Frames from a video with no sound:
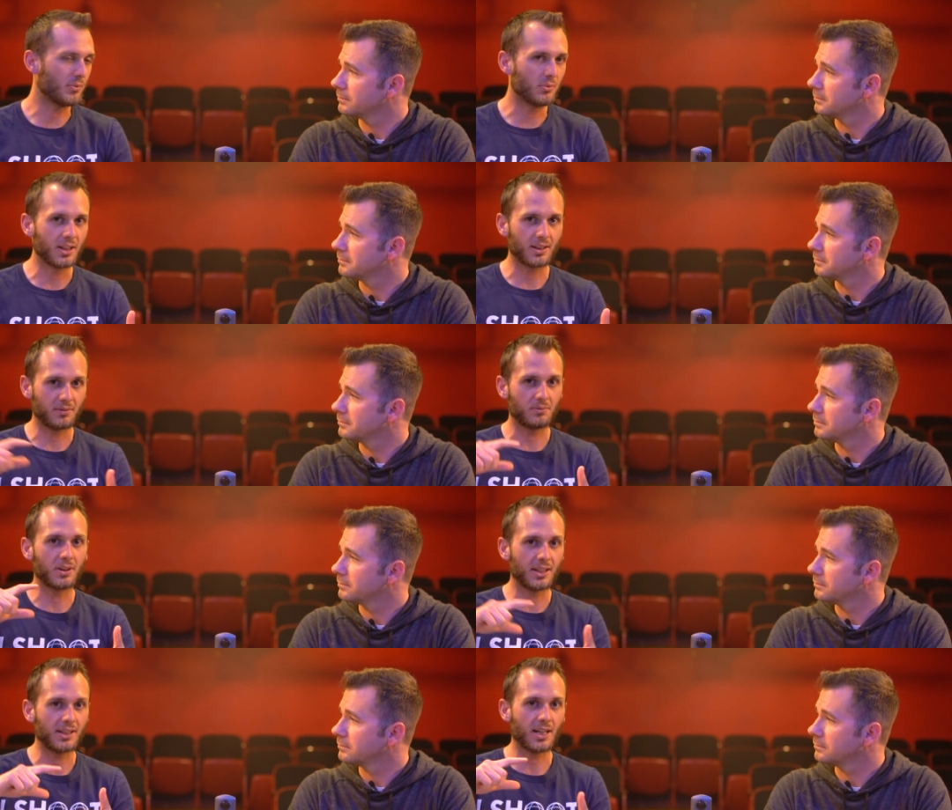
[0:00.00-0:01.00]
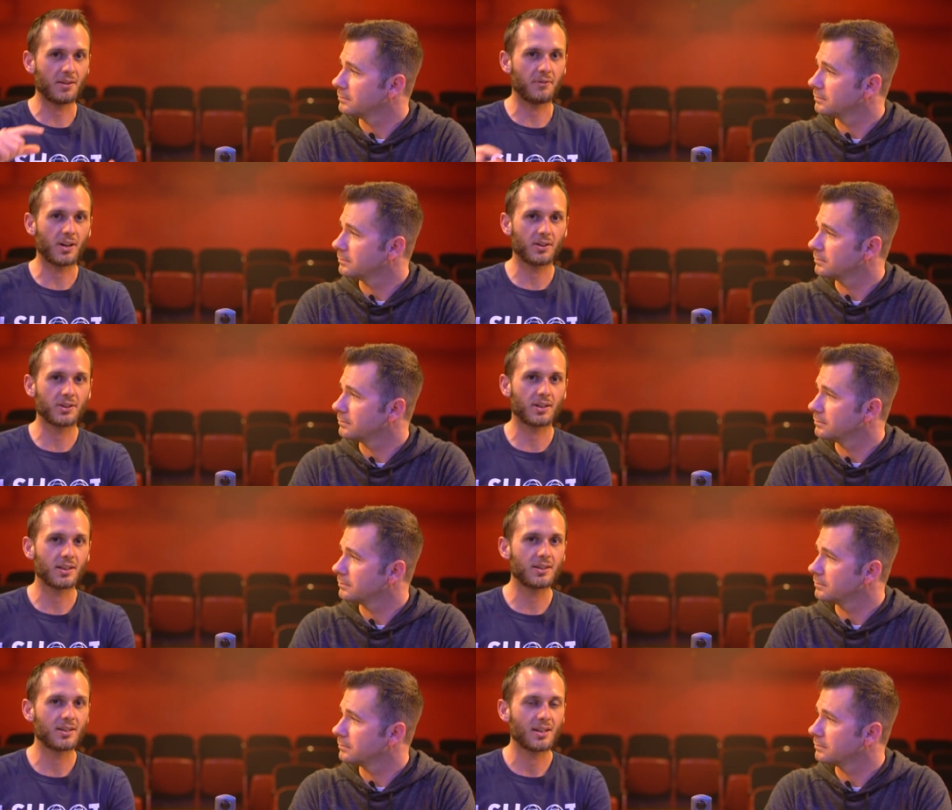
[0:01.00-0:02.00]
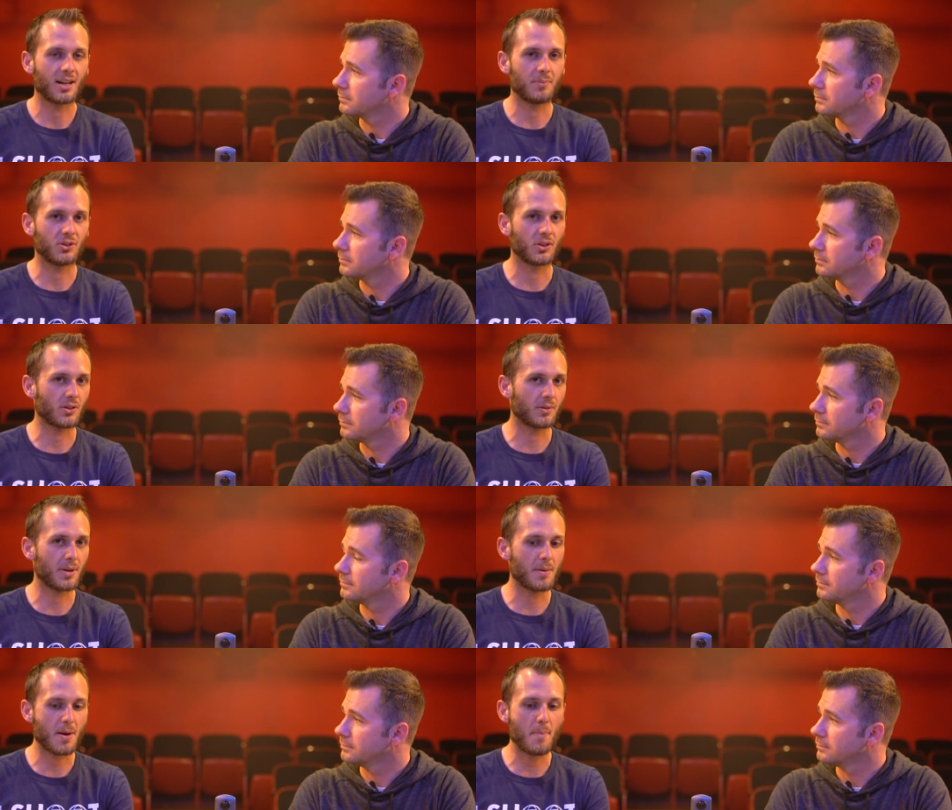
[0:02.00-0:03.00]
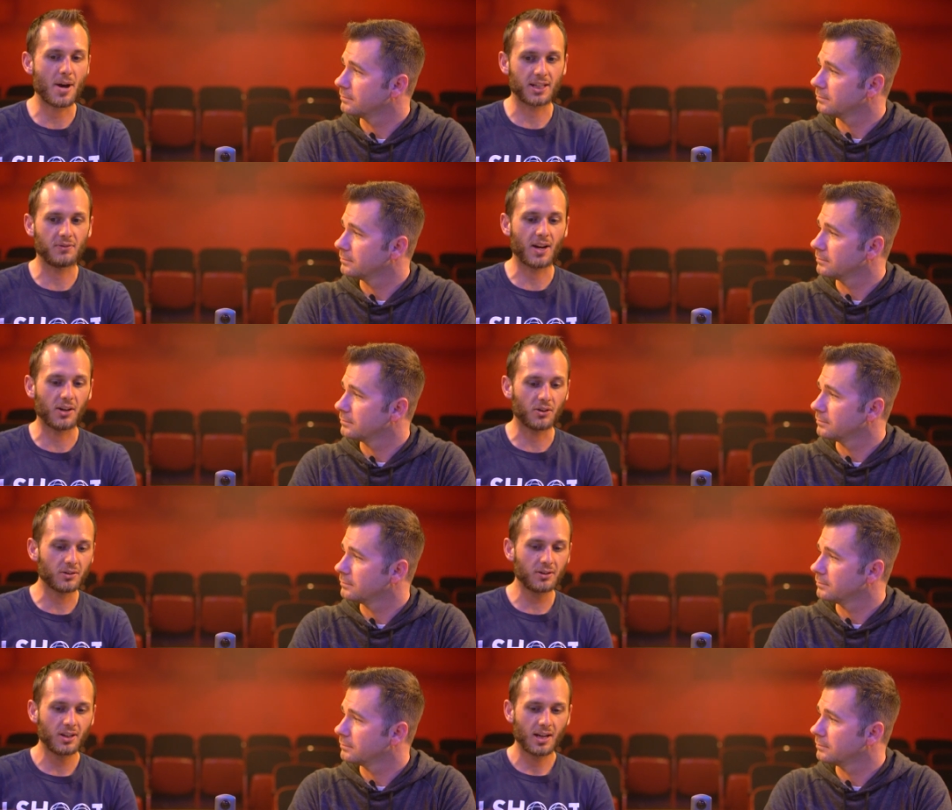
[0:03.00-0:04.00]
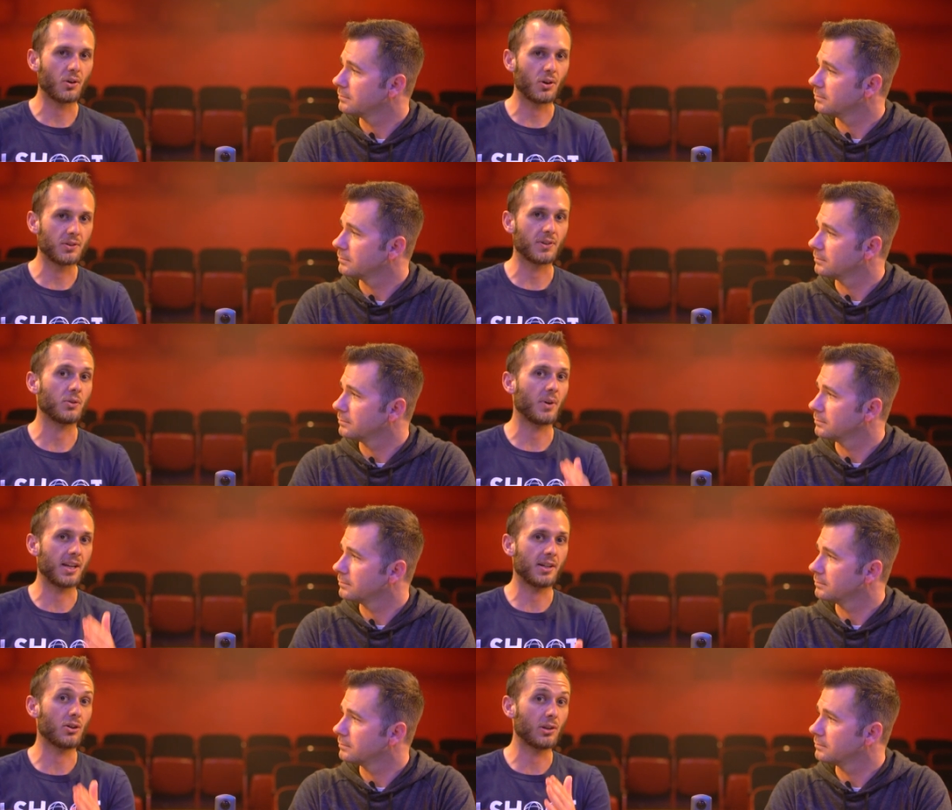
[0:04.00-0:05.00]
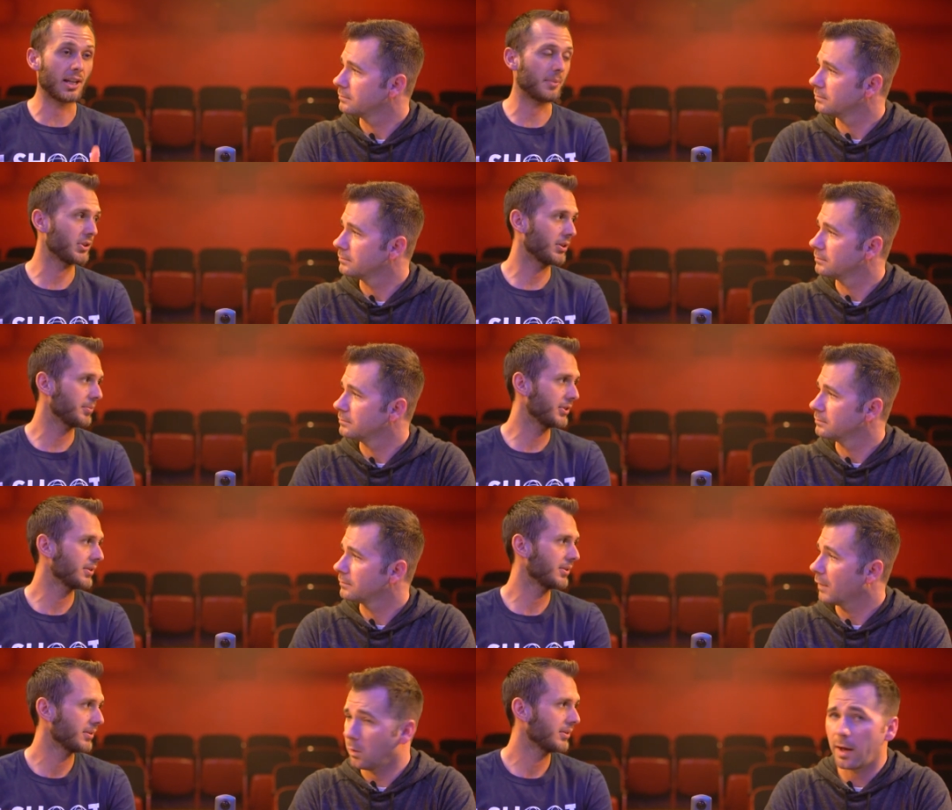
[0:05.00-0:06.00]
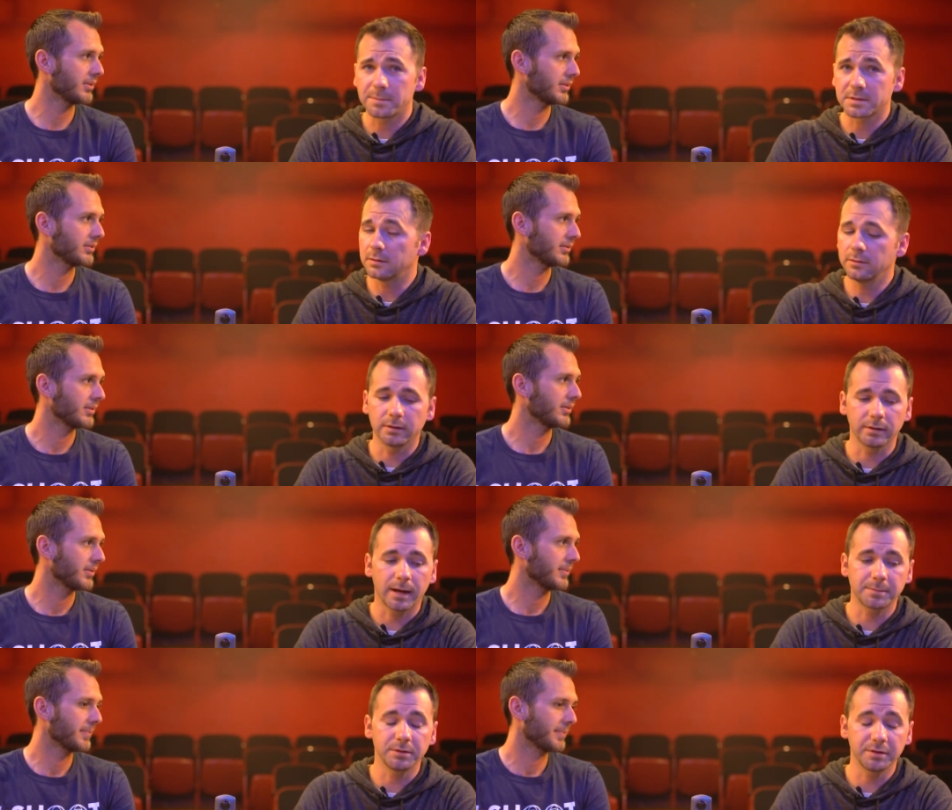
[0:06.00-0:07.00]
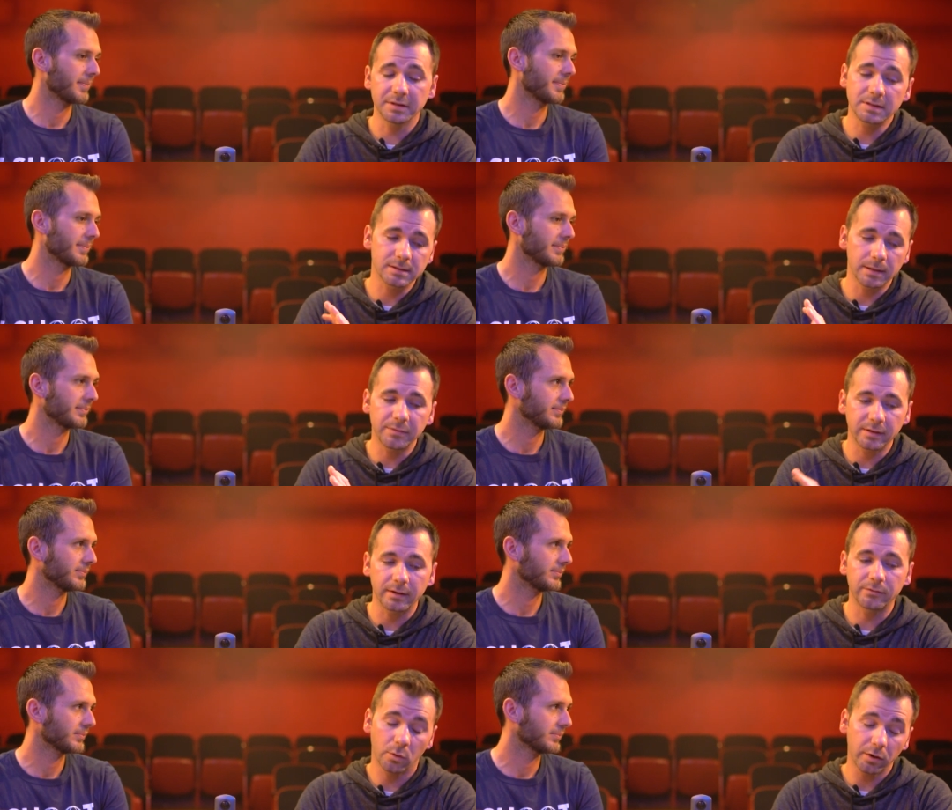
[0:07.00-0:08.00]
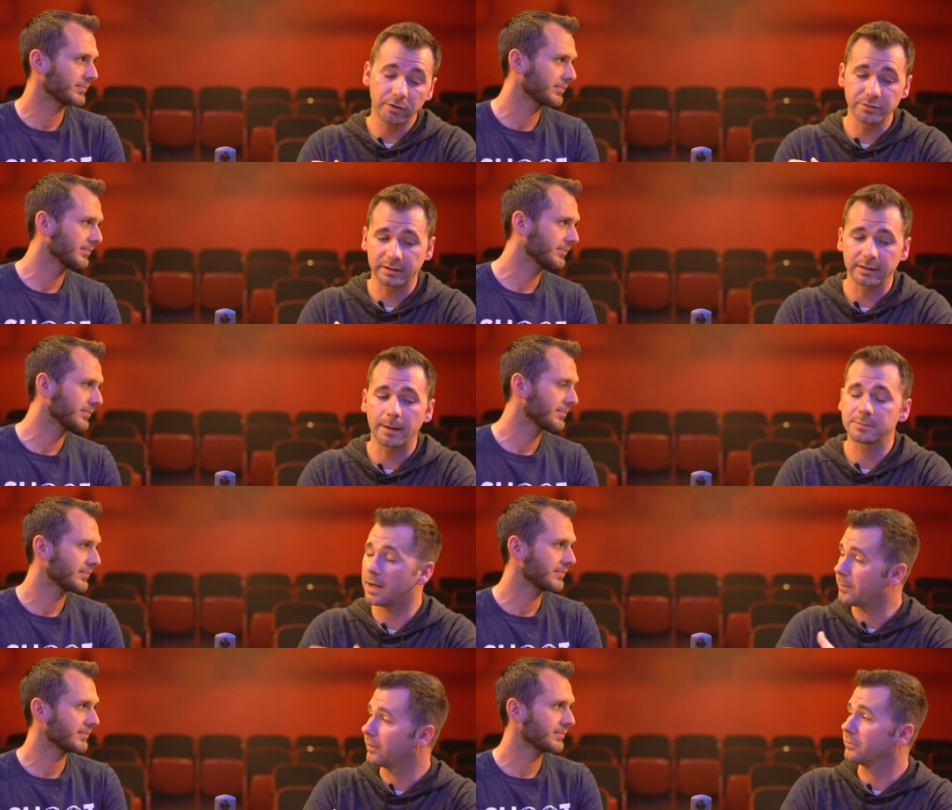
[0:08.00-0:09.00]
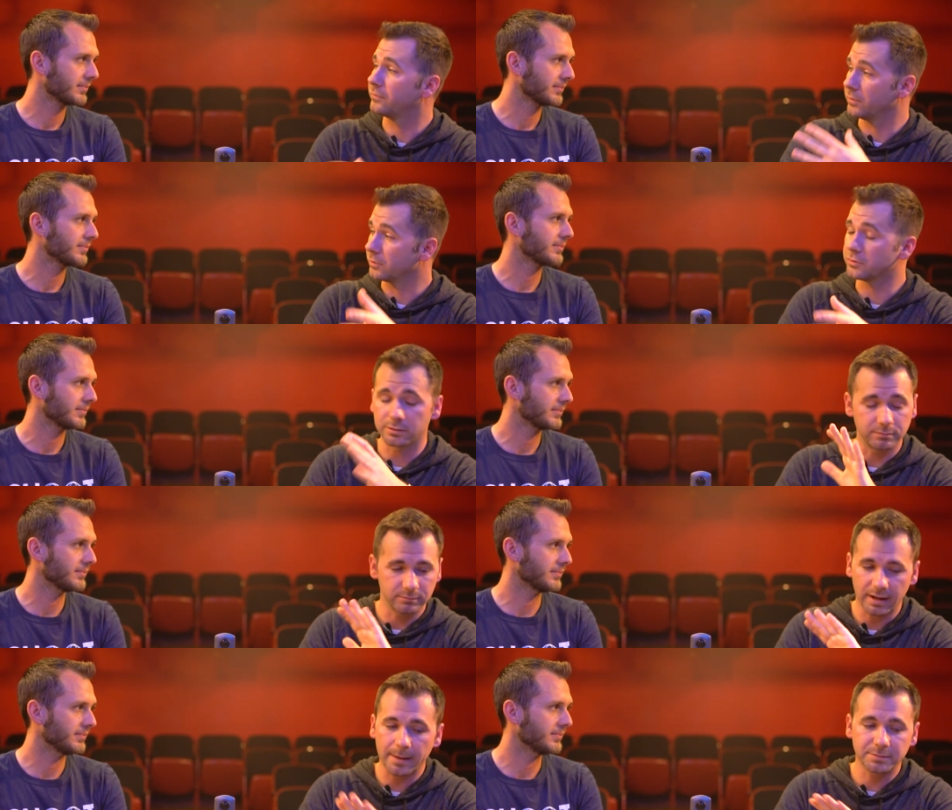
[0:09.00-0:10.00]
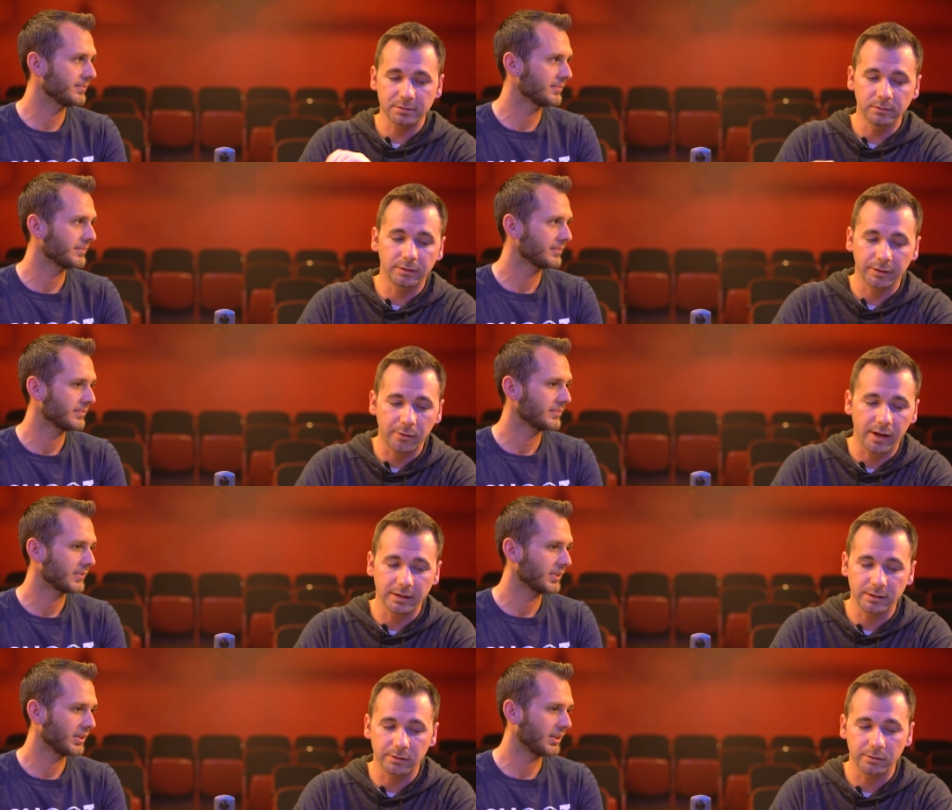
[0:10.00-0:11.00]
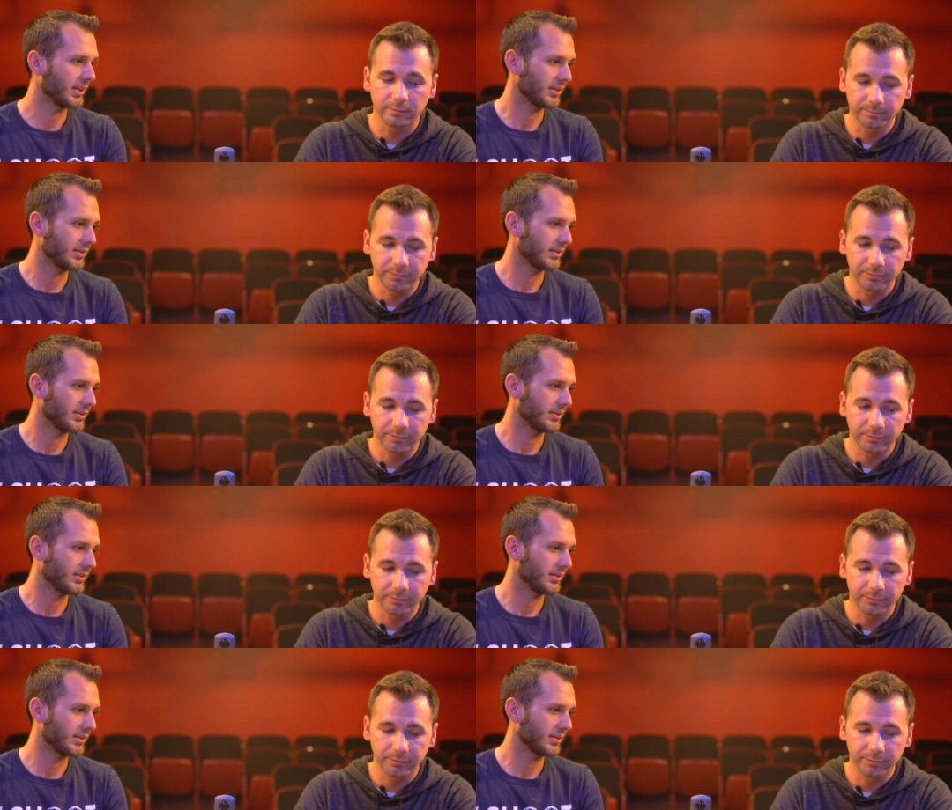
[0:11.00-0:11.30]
Speaker 1: um, and really, really down that file size um, is just going to be a, a massive add-on to those of us who are editing on laptops.
Speaker 2: Oh, absolutely. Absolutely. This is something that if you are using a laptop out in the field, you should mm-hmm. absolutely know how to do. Yeah.